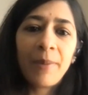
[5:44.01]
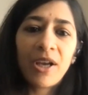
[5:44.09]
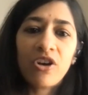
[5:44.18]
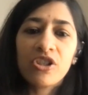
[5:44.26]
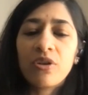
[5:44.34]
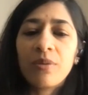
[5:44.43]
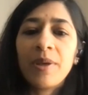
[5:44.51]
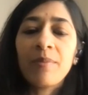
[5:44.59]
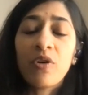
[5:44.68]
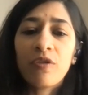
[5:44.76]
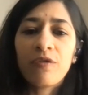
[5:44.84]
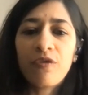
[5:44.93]
because you'll be
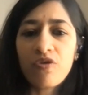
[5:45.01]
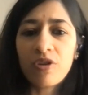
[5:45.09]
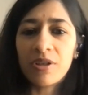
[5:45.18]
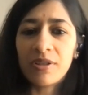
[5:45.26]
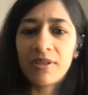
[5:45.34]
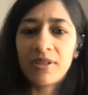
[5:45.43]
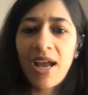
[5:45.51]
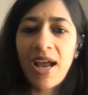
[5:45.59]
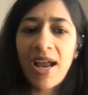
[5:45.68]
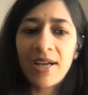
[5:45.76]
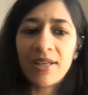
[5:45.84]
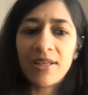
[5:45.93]
more focused
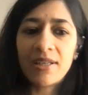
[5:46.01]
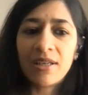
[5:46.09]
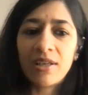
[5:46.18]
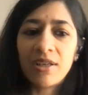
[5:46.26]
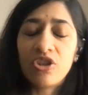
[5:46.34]
and